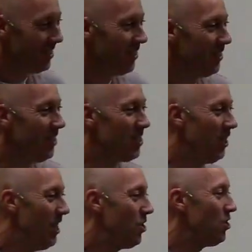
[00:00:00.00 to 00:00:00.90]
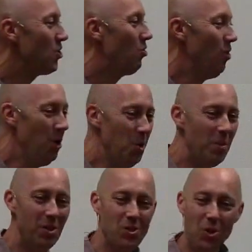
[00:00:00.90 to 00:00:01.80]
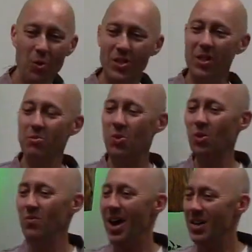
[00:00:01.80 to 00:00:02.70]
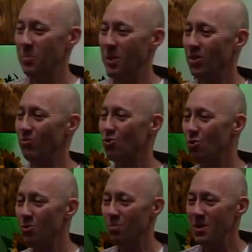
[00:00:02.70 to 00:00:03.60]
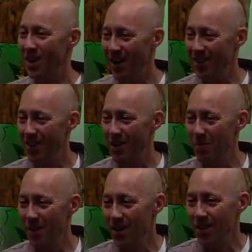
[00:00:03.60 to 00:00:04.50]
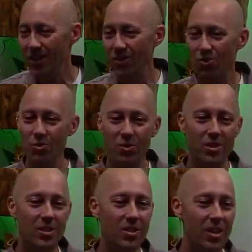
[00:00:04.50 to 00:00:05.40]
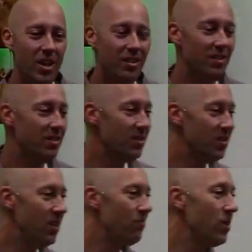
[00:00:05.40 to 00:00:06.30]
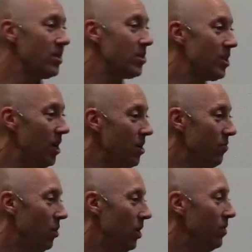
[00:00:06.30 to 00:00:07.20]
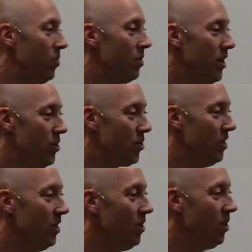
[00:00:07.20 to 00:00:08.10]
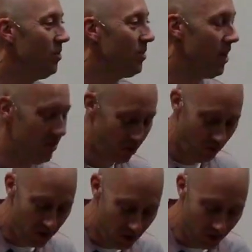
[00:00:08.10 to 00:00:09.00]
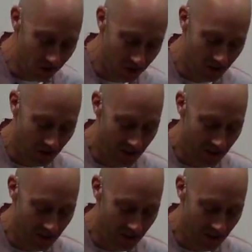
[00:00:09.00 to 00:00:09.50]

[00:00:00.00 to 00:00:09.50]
These legends grow, but there's always some sort of aspect of truth behind them, and the truth is that St. Francis cared for all of creation and all of God's creatures.